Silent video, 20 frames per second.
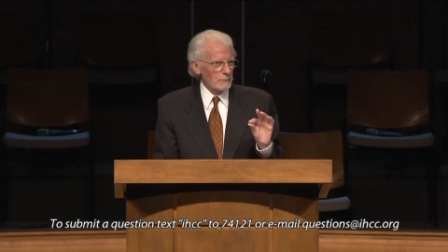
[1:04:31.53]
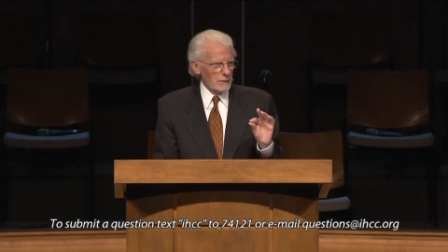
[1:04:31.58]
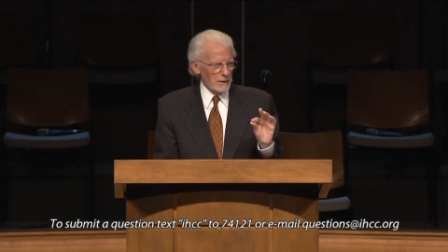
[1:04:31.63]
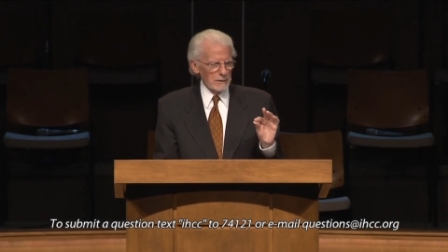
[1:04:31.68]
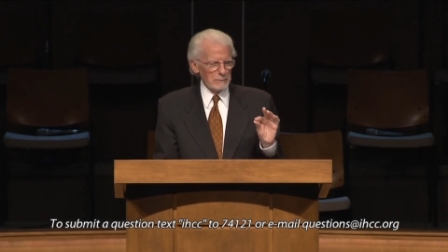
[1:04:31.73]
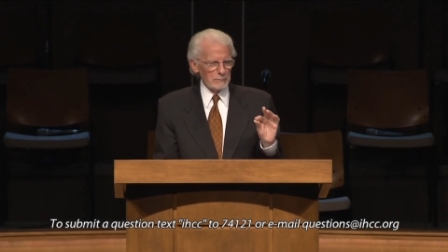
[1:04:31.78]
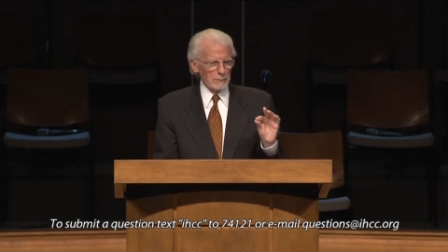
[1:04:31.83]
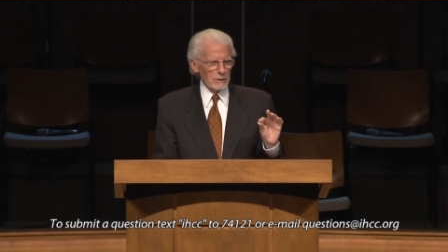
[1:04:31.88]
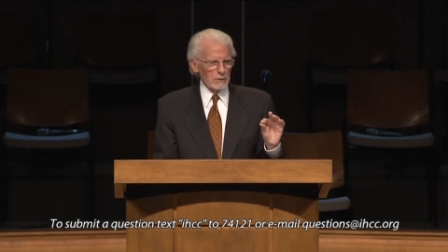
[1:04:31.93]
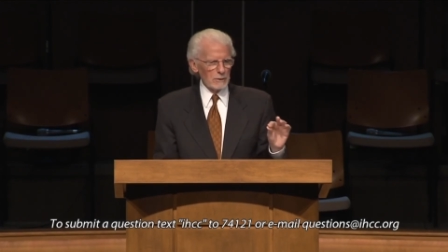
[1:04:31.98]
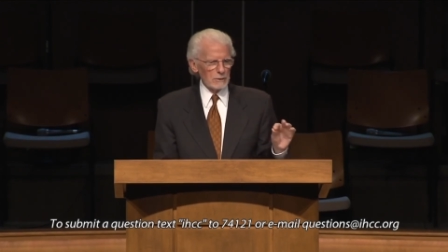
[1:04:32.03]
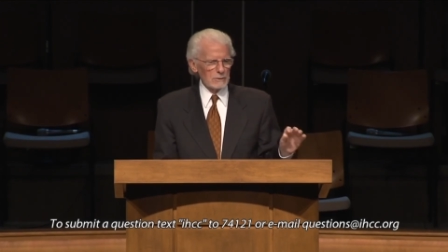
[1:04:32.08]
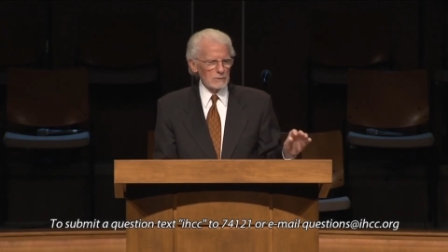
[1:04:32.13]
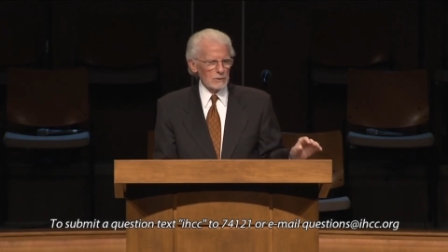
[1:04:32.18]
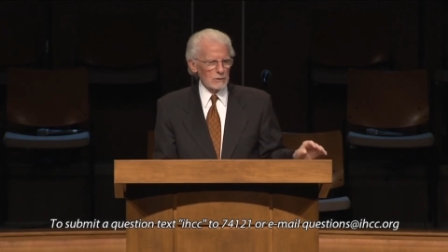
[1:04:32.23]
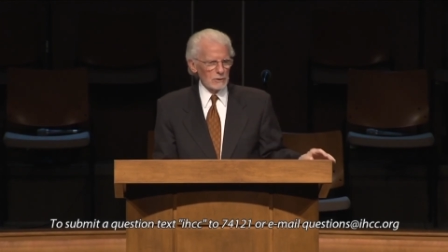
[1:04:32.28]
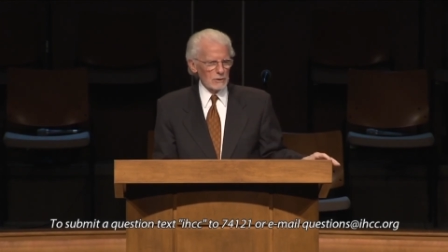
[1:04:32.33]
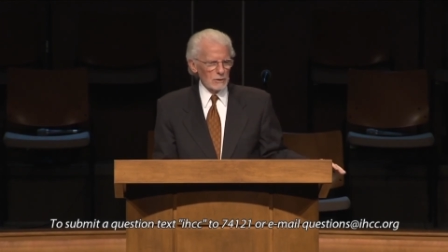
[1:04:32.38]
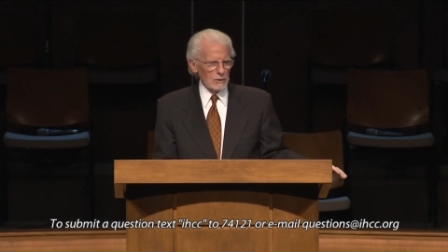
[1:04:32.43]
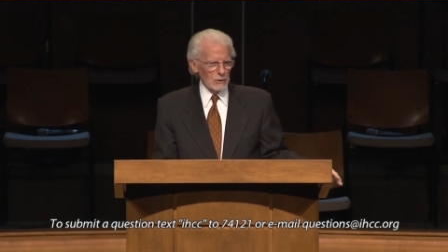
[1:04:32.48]
people
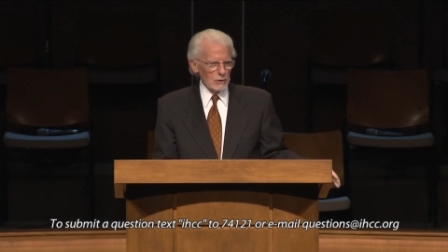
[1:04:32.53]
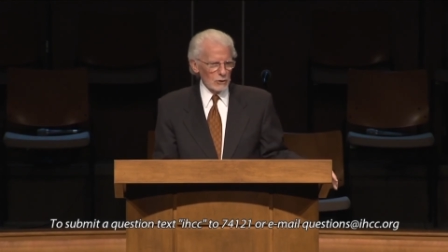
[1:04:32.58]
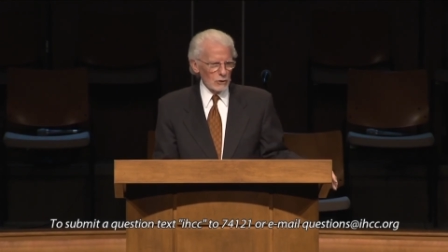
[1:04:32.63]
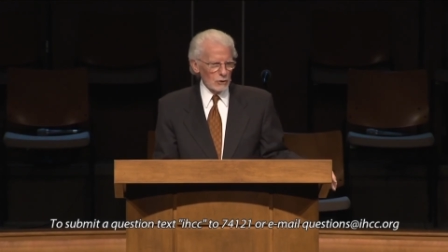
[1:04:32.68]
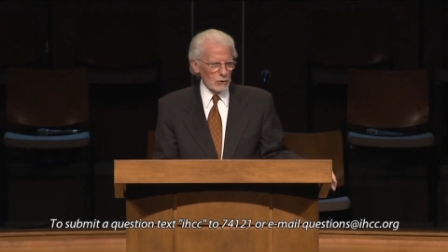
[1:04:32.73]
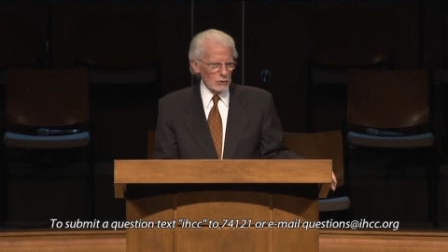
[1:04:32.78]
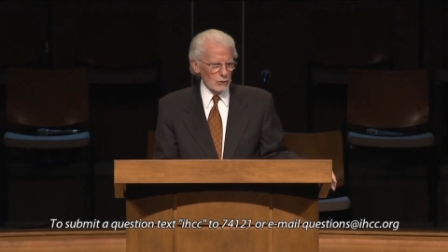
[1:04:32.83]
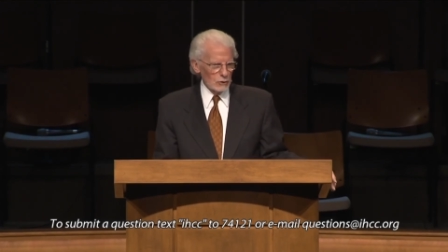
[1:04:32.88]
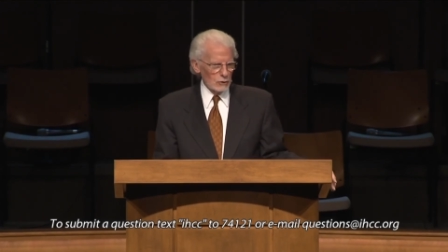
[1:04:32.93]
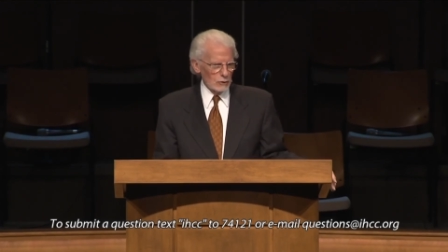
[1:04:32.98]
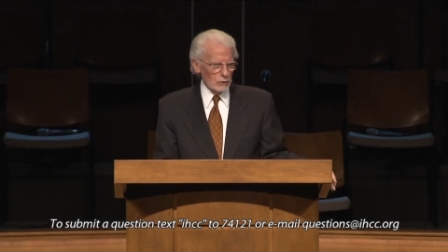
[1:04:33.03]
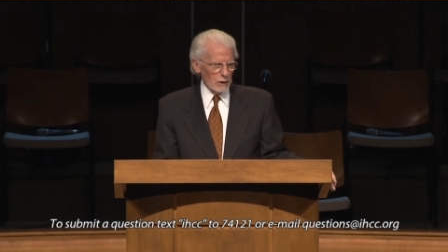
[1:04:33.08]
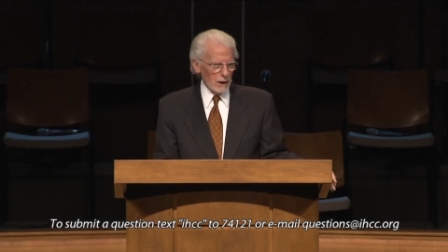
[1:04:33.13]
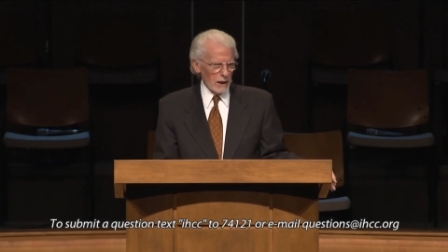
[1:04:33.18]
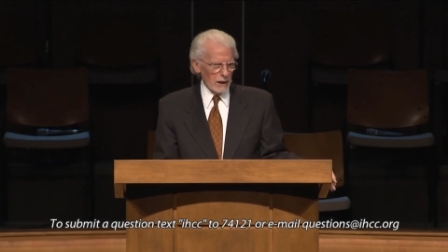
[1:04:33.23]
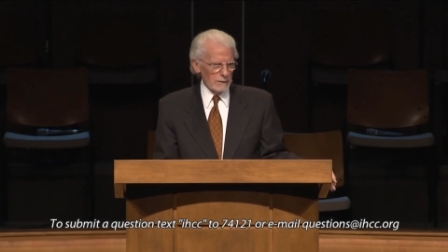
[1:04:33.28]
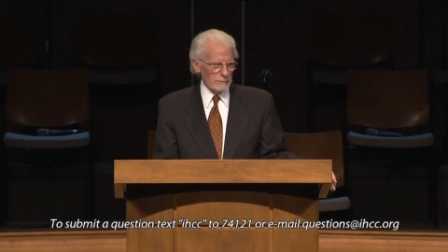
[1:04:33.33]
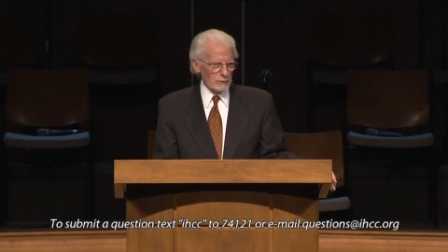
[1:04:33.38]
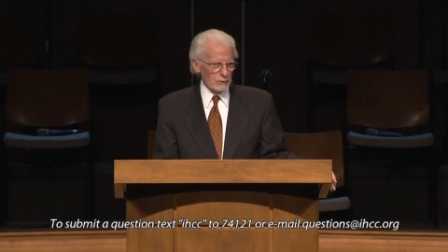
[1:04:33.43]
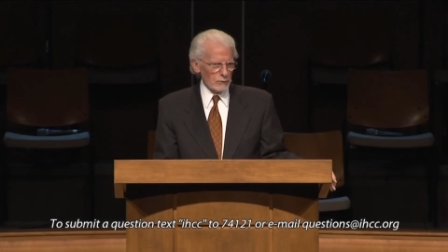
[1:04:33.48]
who
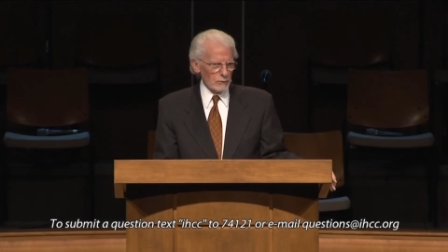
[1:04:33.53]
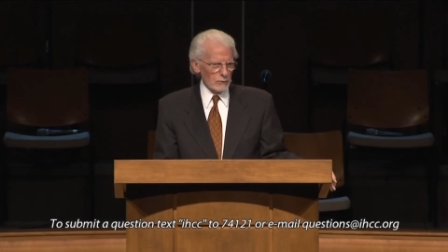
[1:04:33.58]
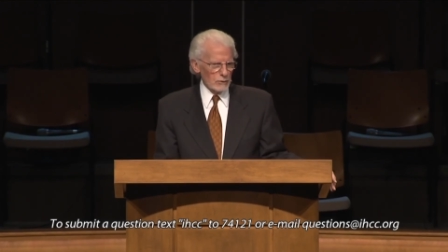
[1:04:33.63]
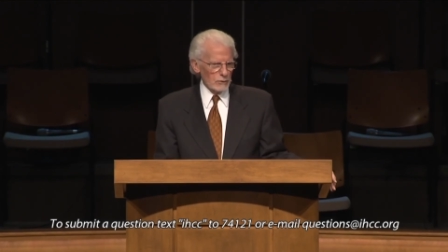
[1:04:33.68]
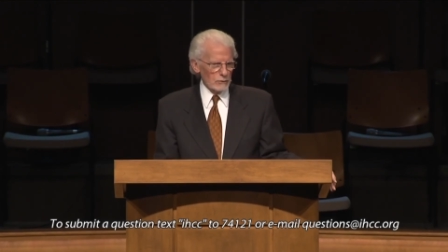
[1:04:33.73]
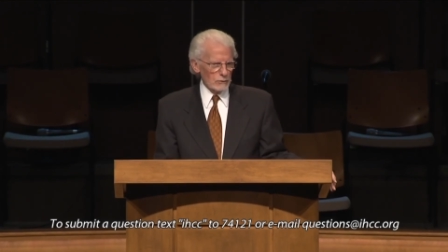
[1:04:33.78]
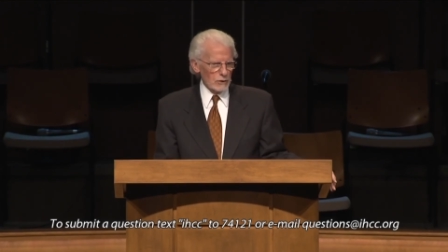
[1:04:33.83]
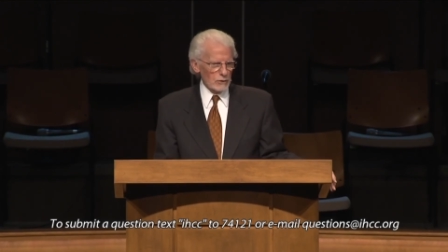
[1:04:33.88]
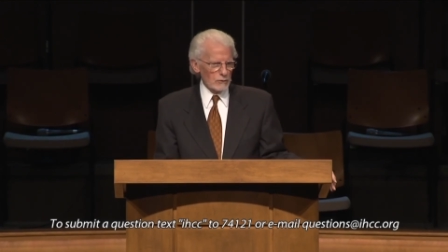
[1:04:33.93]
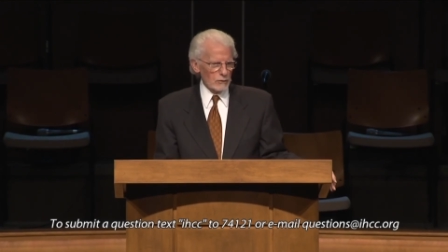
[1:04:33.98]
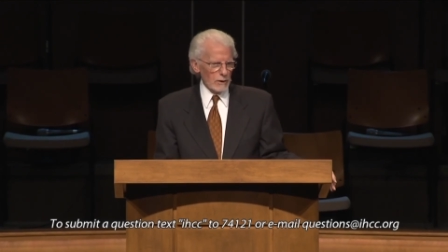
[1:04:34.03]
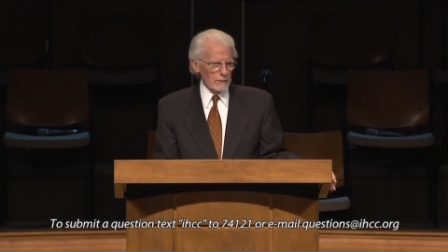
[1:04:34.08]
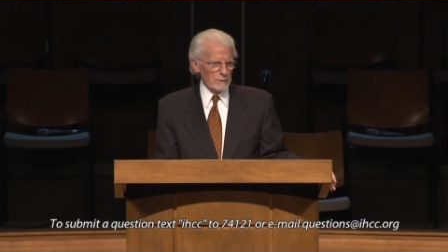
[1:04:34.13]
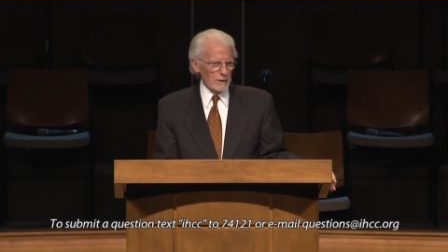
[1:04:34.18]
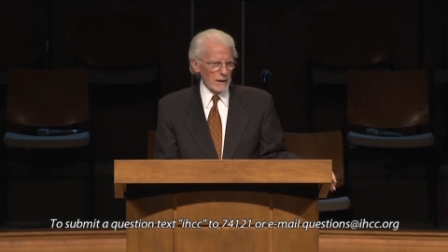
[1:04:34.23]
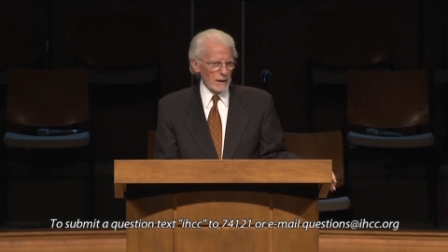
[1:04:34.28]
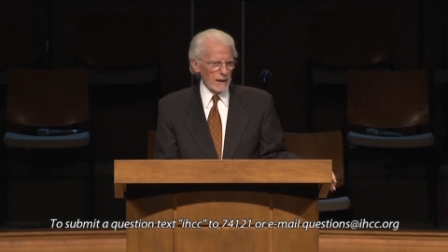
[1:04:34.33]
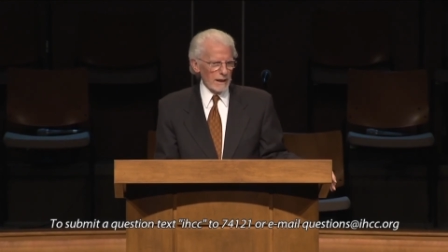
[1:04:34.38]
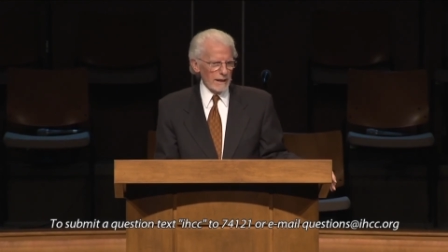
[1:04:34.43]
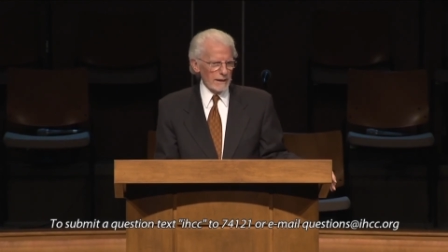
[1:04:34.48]
came through the
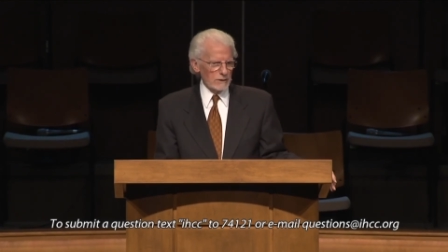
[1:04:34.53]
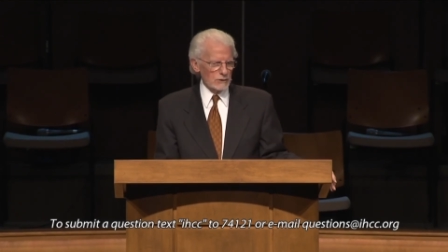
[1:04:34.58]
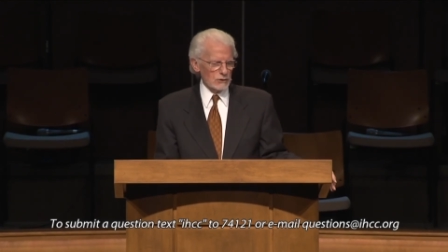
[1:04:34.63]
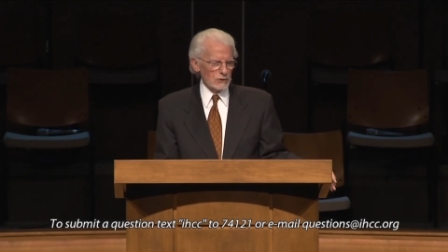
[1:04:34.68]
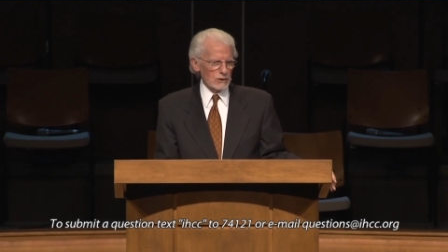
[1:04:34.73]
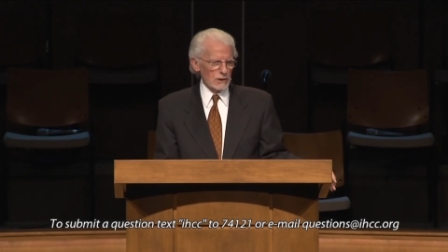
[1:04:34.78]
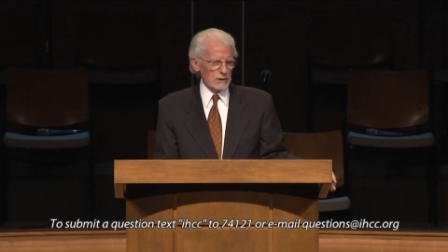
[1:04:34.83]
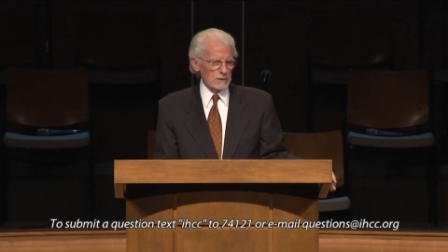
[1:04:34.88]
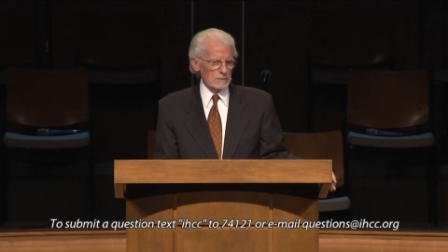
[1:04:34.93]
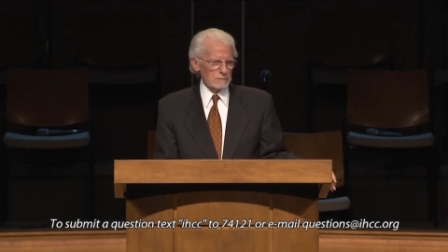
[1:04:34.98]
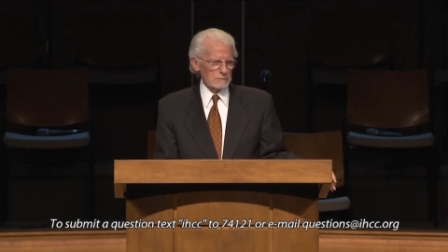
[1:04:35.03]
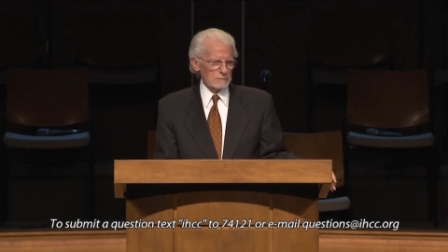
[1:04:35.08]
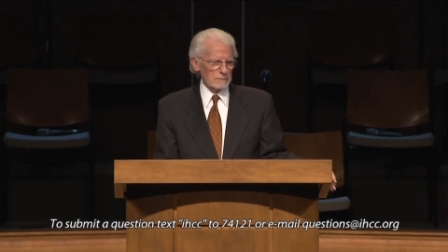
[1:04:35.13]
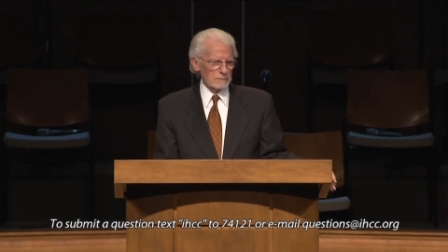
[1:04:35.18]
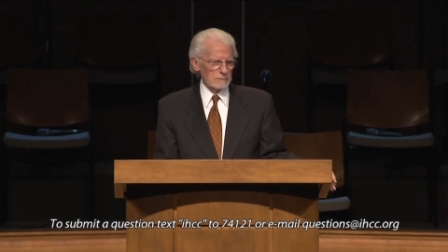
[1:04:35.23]
tribulation.